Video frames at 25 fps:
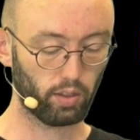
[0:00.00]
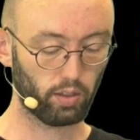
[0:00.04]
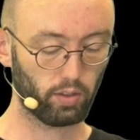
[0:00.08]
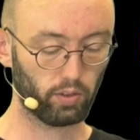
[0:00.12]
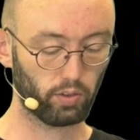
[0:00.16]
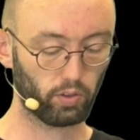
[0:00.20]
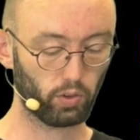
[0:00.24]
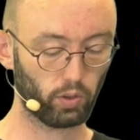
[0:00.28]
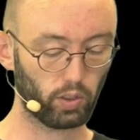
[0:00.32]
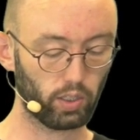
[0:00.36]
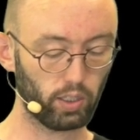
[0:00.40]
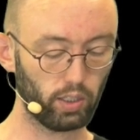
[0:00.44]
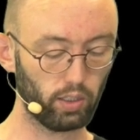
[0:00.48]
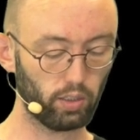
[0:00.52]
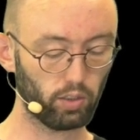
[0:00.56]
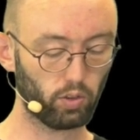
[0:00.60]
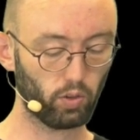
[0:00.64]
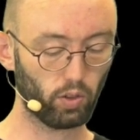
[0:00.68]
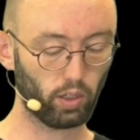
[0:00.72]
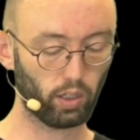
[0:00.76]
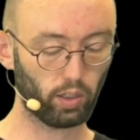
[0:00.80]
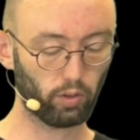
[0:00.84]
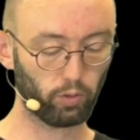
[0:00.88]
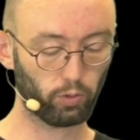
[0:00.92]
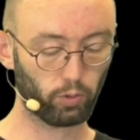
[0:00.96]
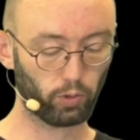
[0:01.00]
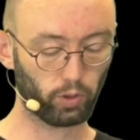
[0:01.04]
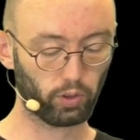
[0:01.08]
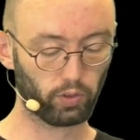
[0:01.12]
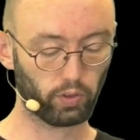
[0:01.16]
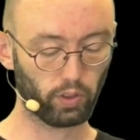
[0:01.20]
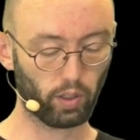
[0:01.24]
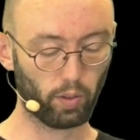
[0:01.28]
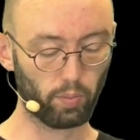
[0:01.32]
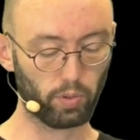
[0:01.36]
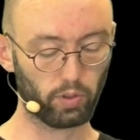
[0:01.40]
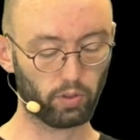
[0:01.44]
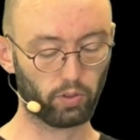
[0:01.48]
So here you have, for
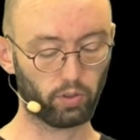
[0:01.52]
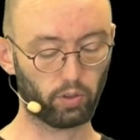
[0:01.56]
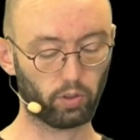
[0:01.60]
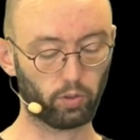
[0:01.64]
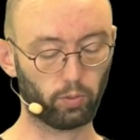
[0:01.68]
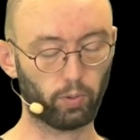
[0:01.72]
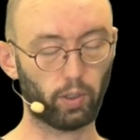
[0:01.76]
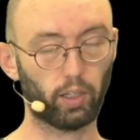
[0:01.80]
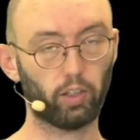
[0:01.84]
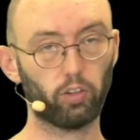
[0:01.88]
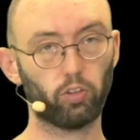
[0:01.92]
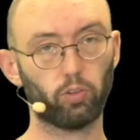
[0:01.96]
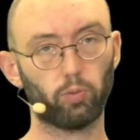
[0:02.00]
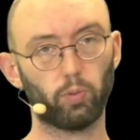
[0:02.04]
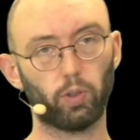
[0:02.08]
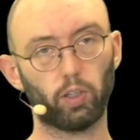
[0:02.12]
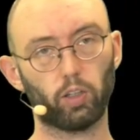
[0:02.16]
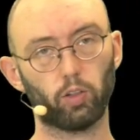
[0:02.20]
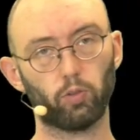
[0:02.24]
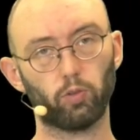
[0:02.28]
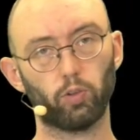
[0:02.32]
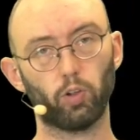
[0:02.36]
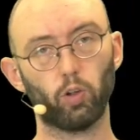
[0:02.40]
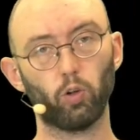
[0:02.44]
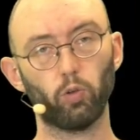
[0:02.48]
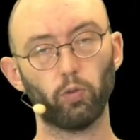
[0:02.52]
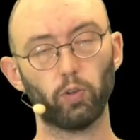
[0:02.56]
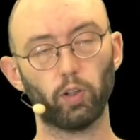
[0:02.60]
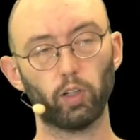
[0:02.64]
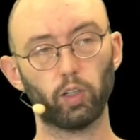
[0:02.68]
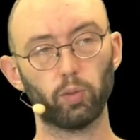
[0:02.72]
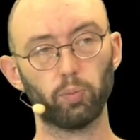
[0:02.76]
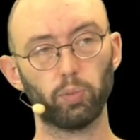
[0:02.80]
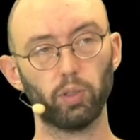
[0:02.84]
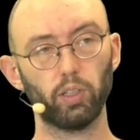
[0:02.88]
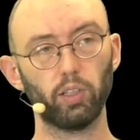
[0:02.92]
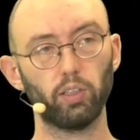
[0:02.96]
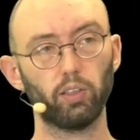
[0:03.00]
example, a situation where you have low
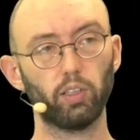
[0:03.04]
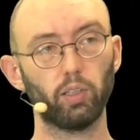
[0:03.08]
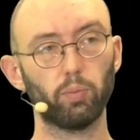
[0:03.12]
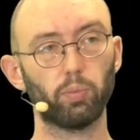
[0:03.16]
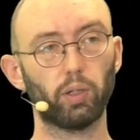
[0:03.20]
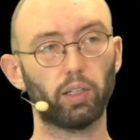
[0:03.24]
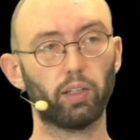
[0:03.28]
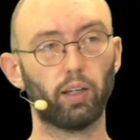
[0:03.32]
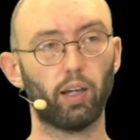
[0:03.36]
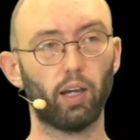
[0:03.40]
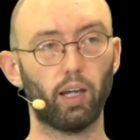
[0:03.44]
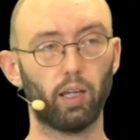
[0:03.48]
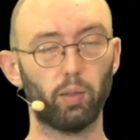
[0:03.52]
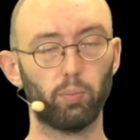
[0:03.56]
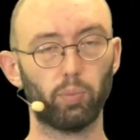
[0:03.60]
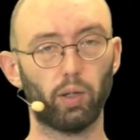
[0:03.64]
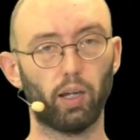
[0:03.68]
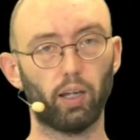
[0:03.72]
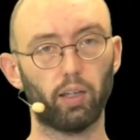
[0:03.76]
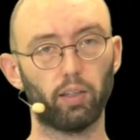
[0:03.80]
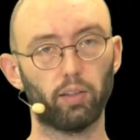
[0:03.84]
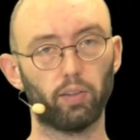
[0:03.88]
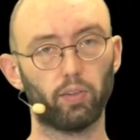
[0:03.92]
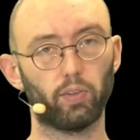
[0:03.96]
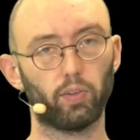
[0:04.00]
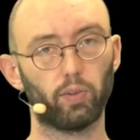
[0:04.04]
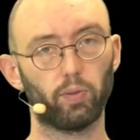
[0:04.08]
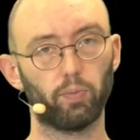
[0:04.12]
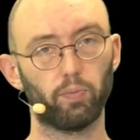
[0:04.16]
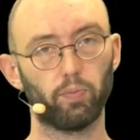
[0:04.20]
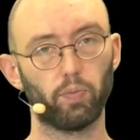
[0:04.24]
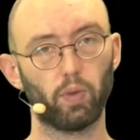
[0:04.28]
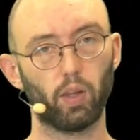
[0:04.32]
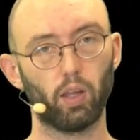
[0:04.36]
variability but high bias.